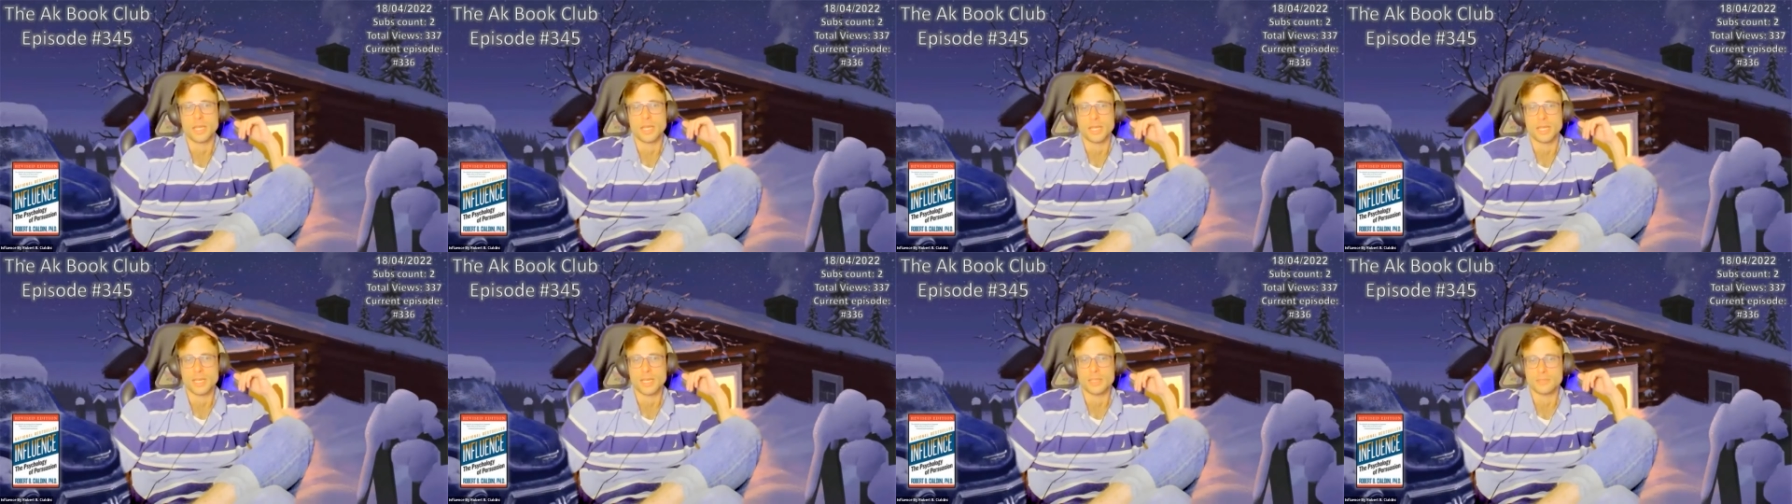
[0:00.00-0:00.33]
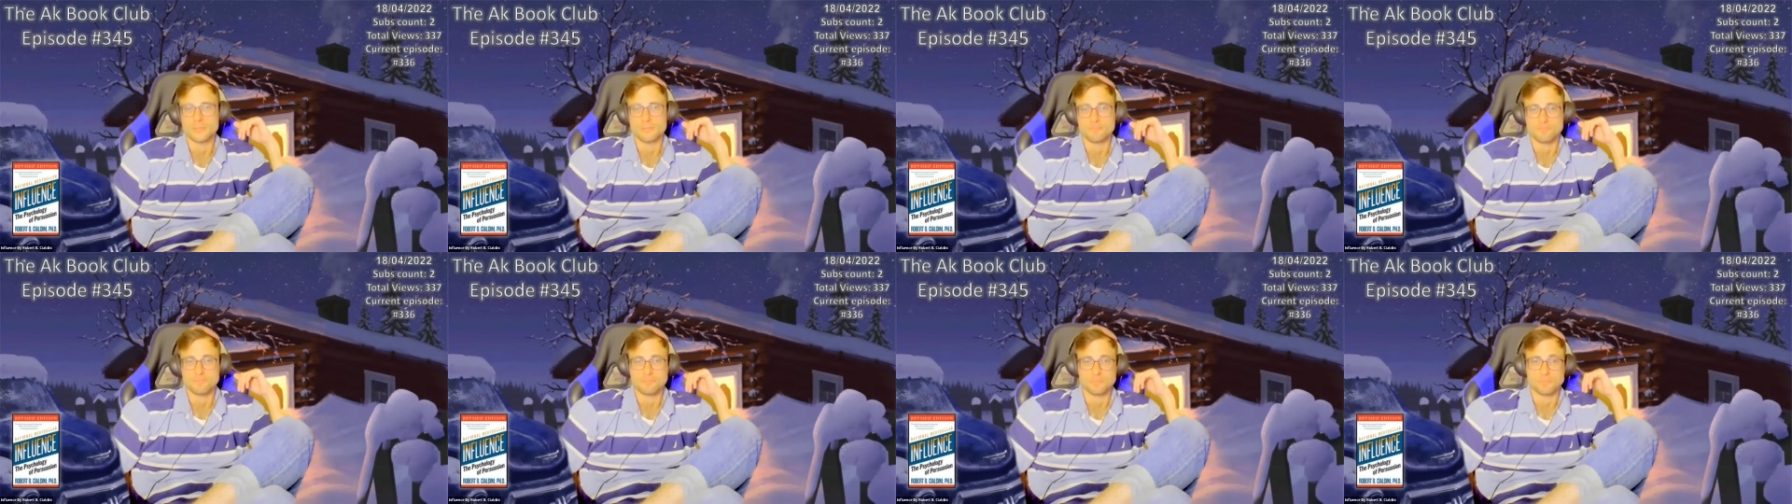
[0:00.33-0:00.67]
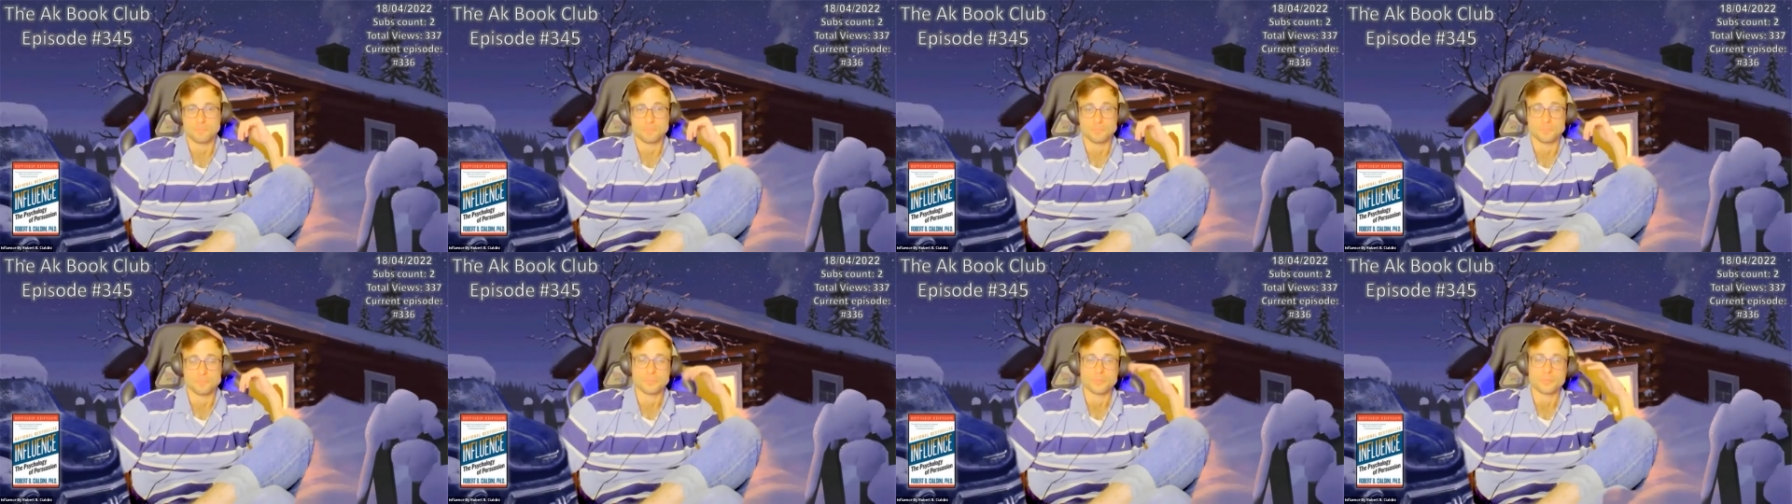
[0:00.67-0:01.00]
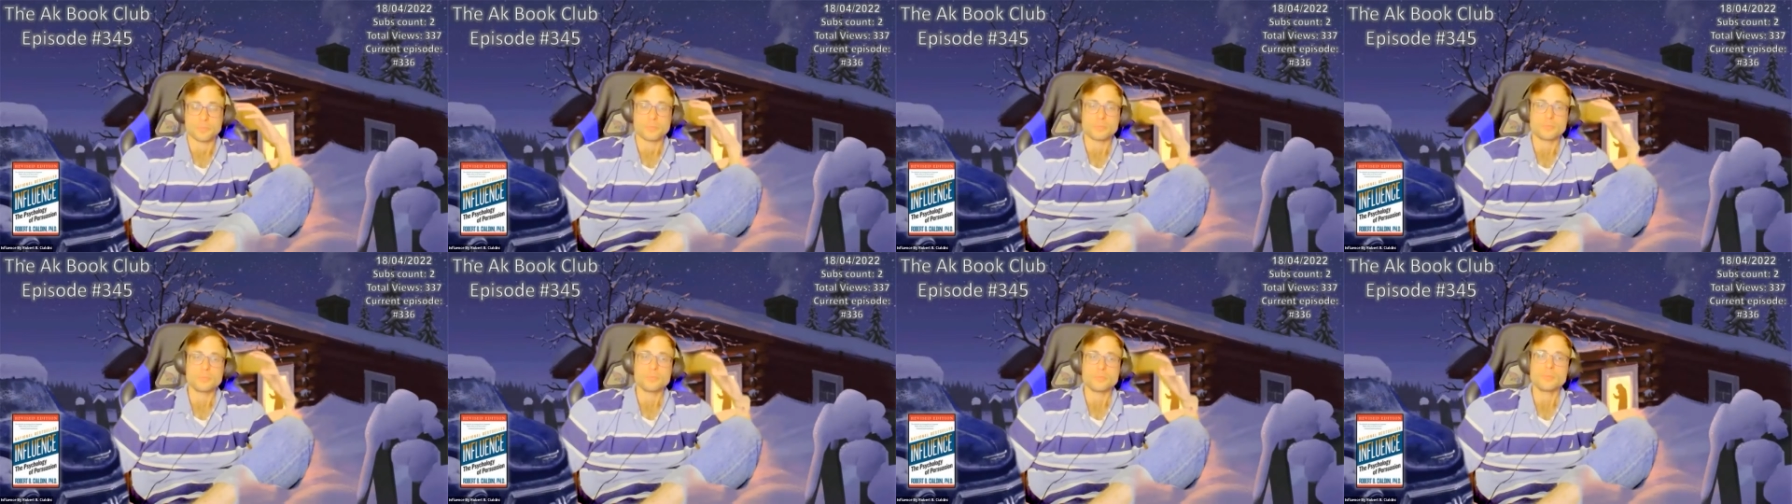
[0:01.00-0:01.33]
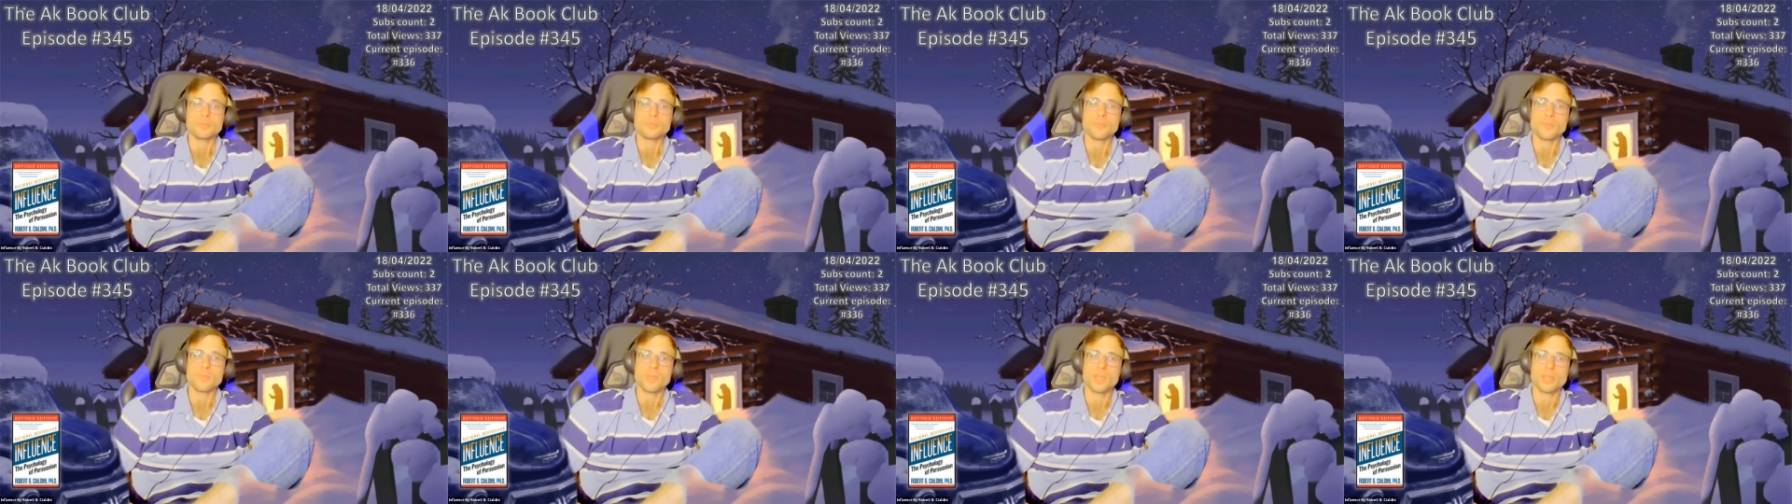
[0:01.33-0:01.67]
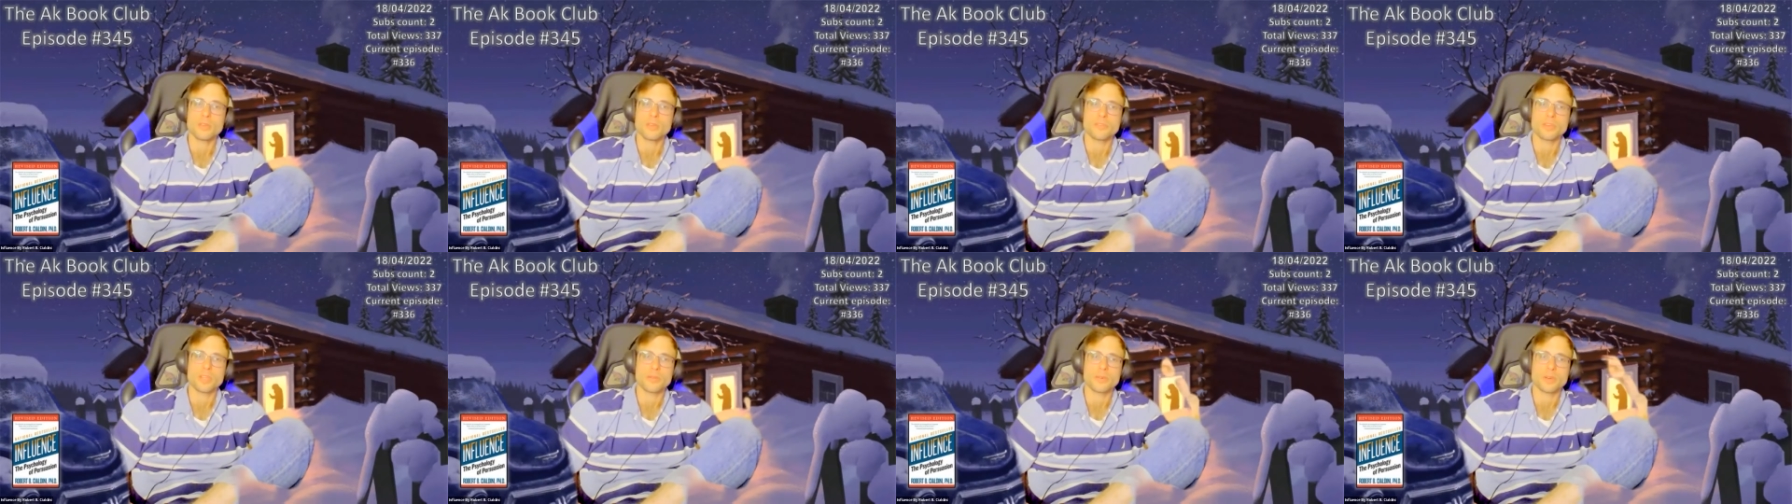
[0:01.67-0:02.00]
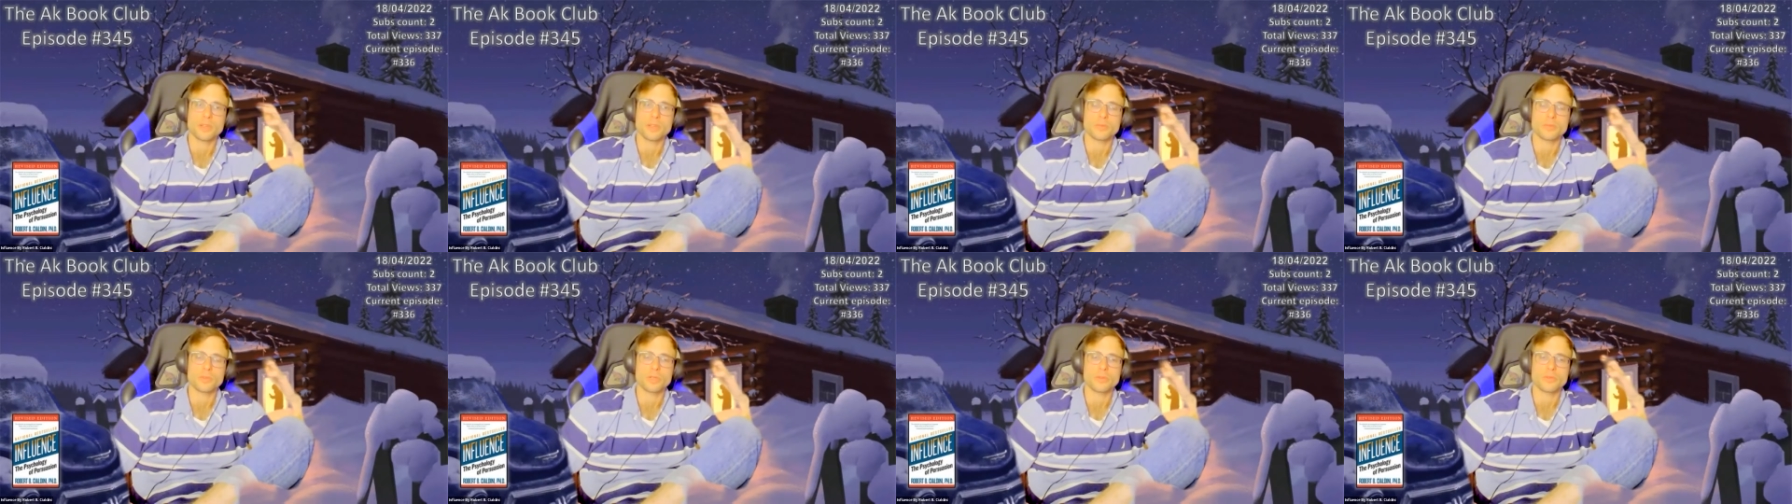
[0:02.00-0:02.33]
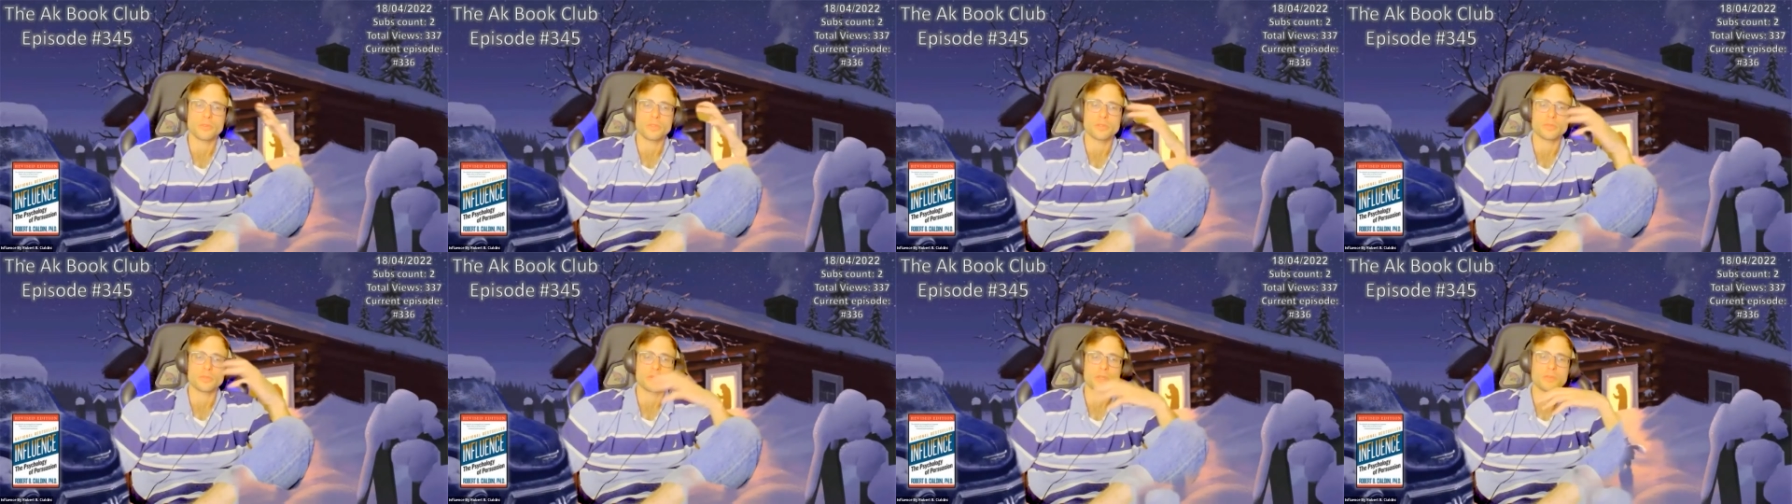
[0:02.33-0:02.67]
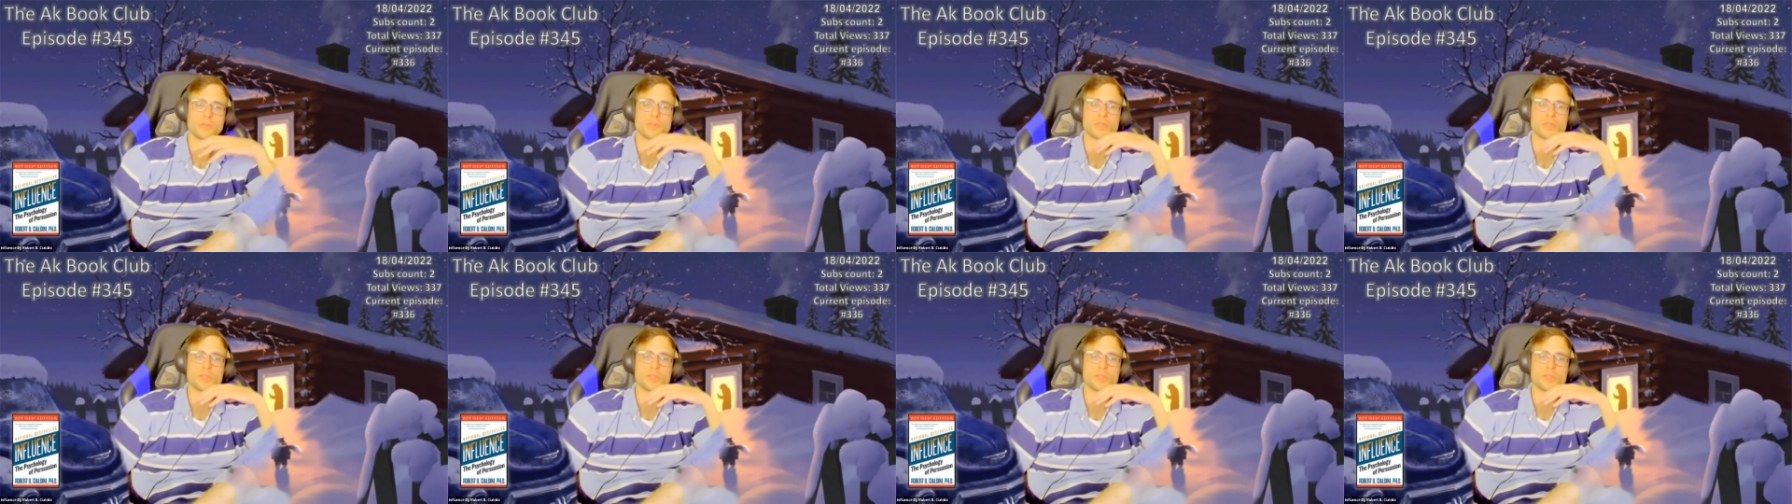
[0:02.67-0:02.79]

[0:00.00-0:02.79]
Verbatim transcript: Guys, if anyone of you have any